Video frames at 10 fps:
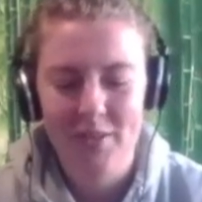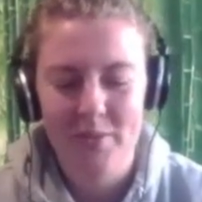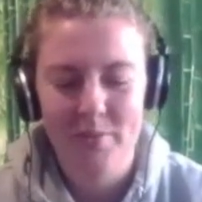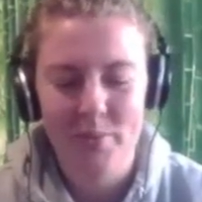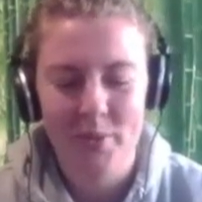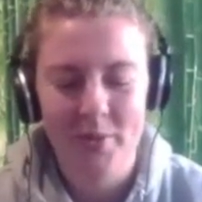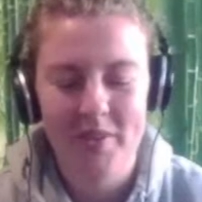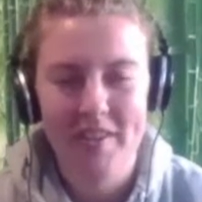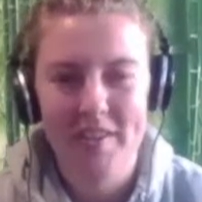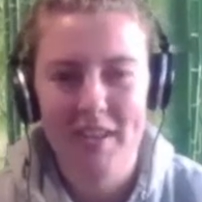But
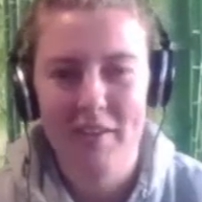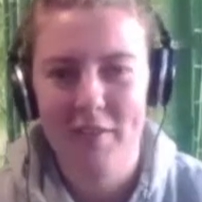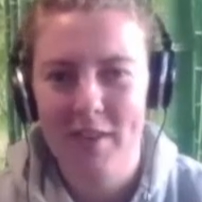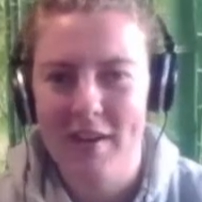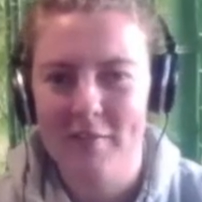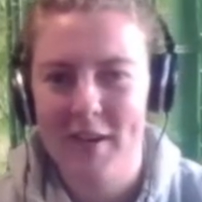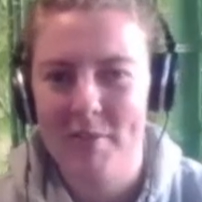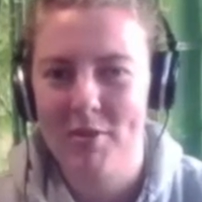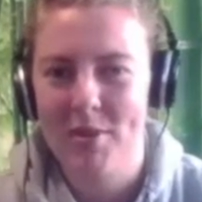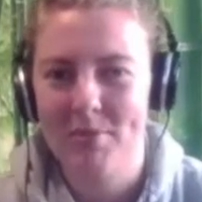if you have
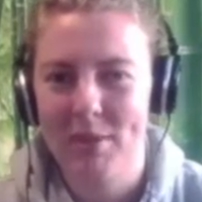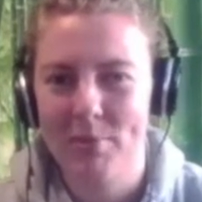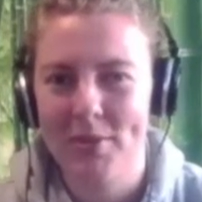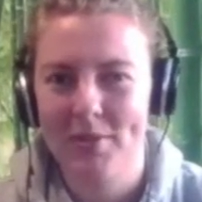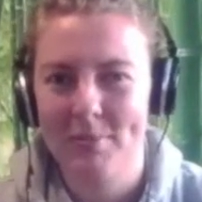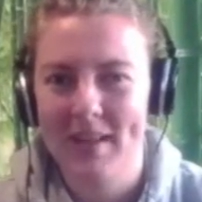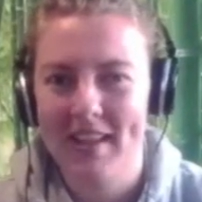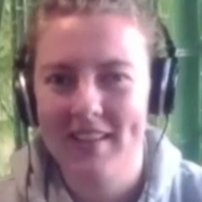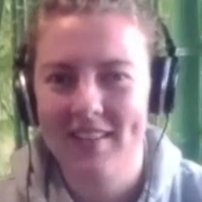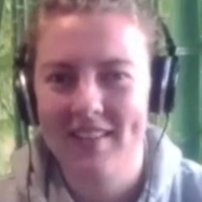fibre optic
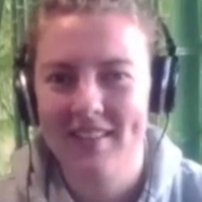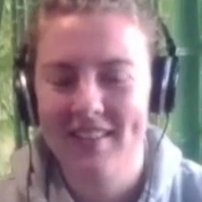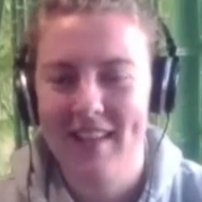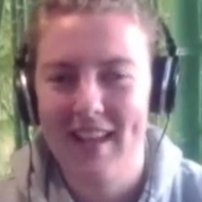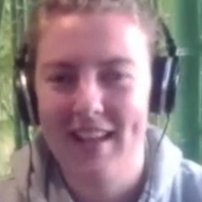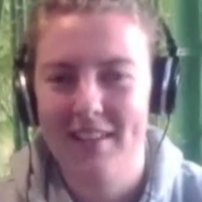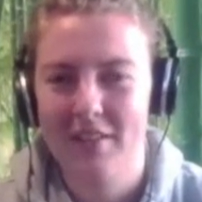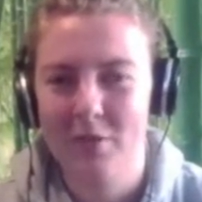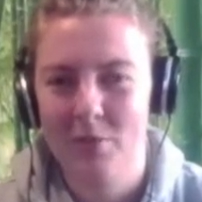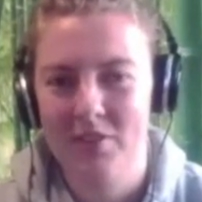broadband and
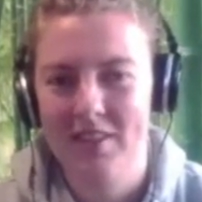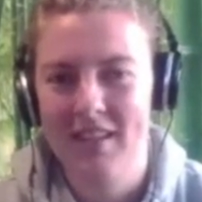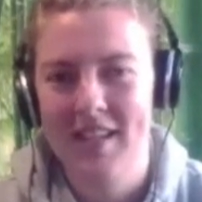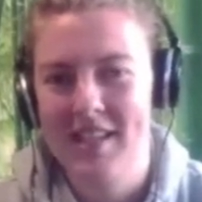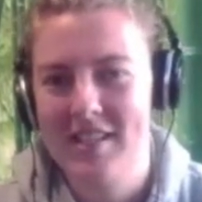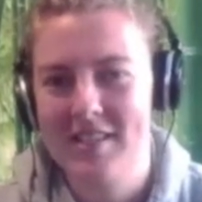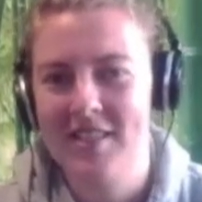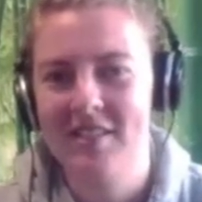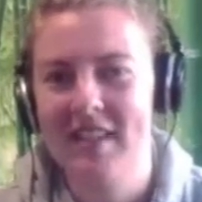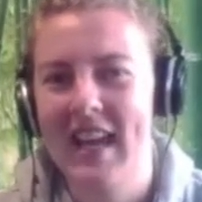you want to connect this to
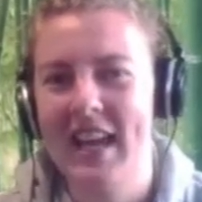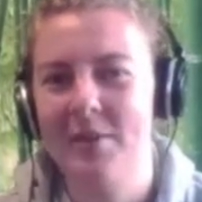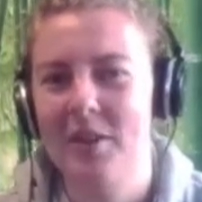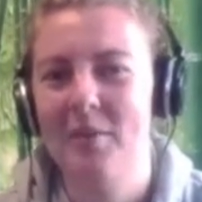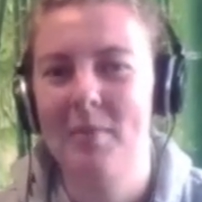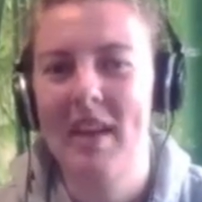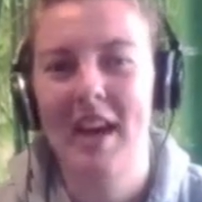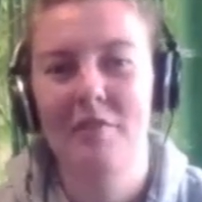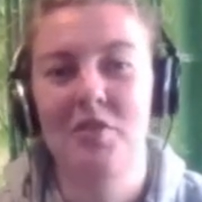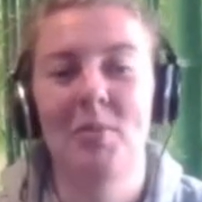your account, you may
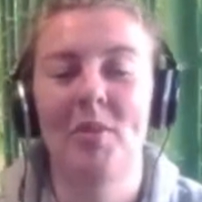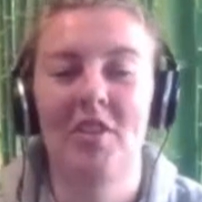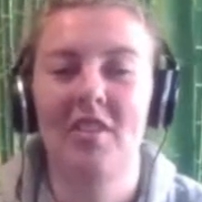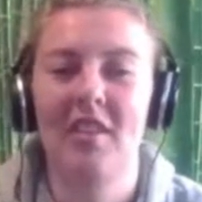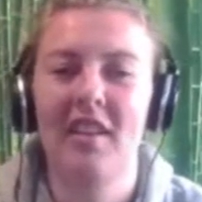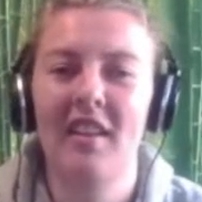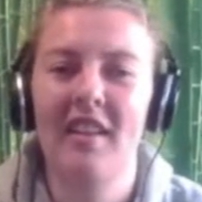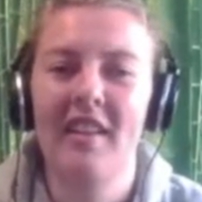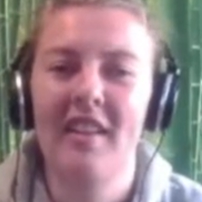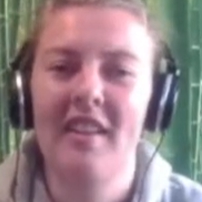have trouble.
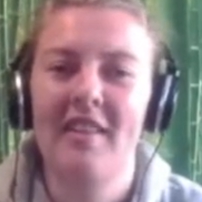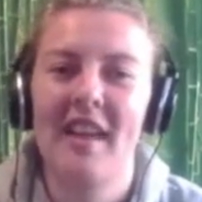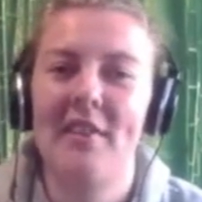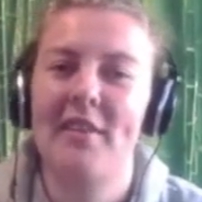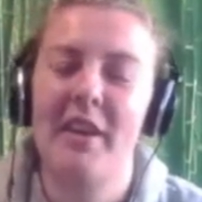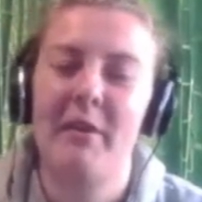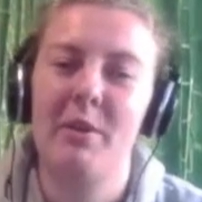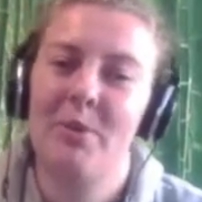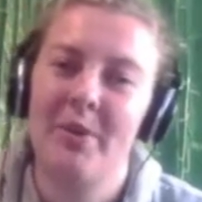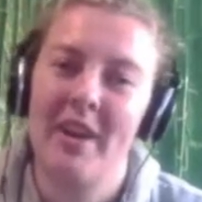That's the only
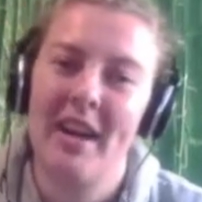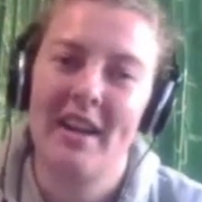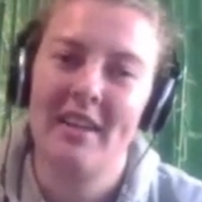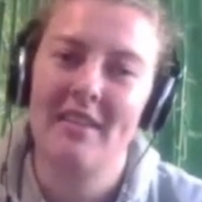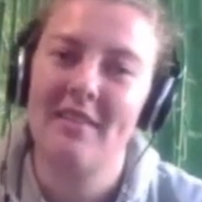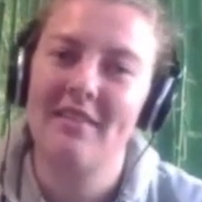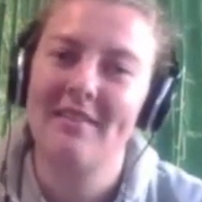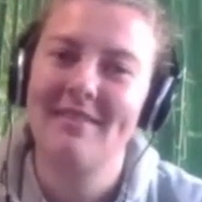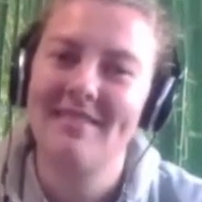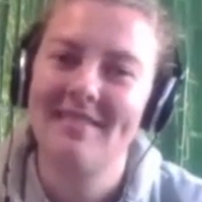warning I can
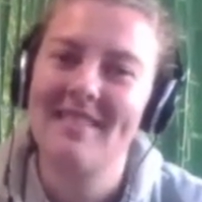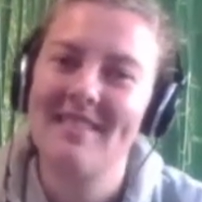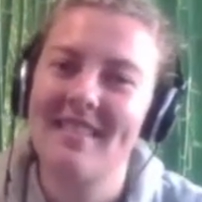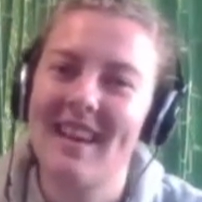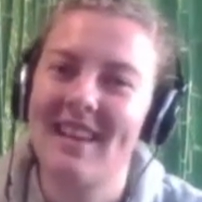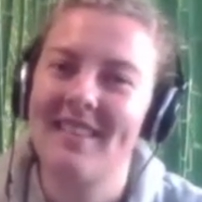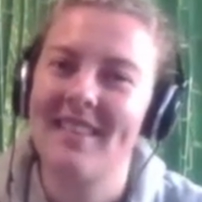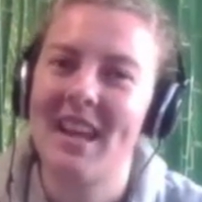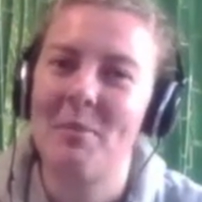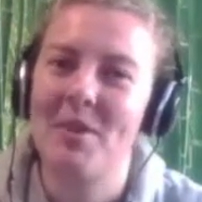
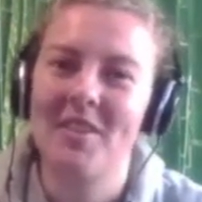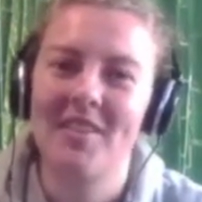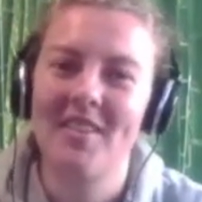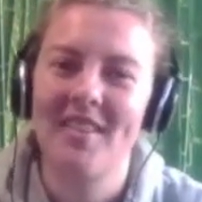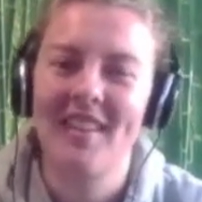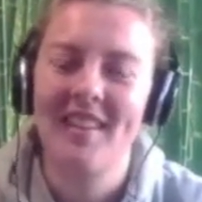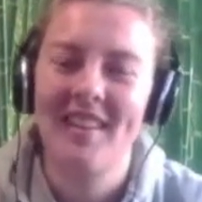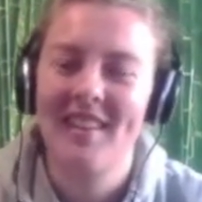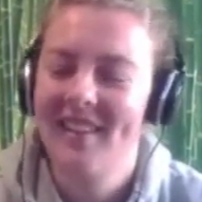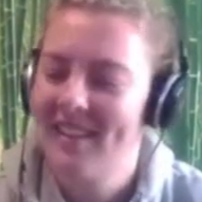say, because
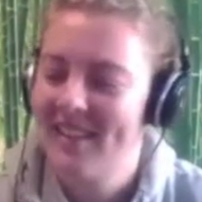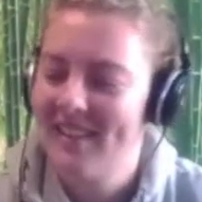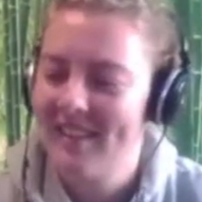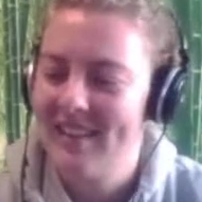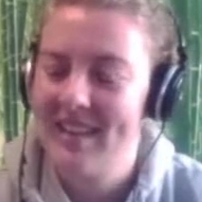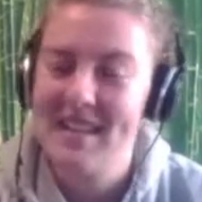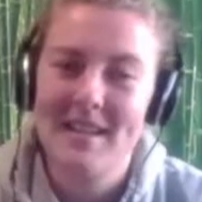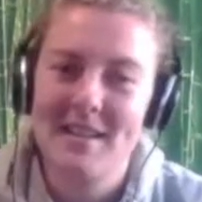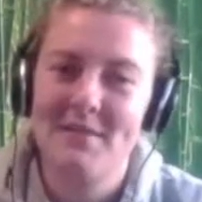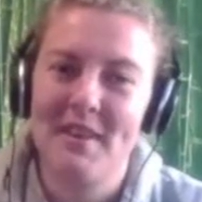it
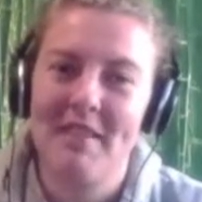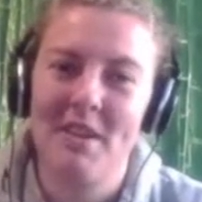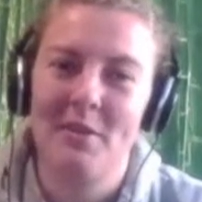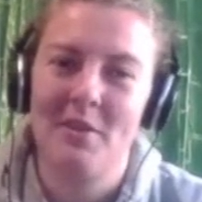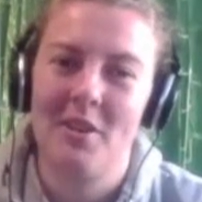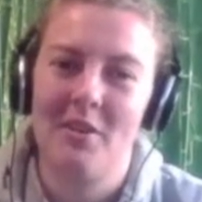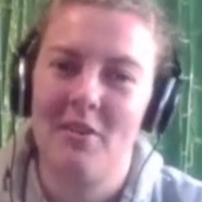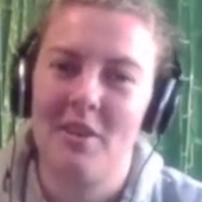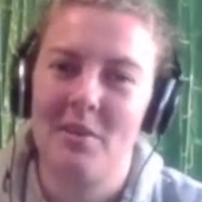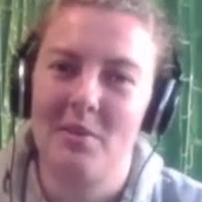is a very old
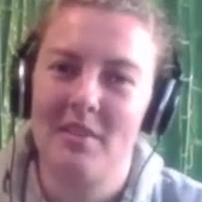console,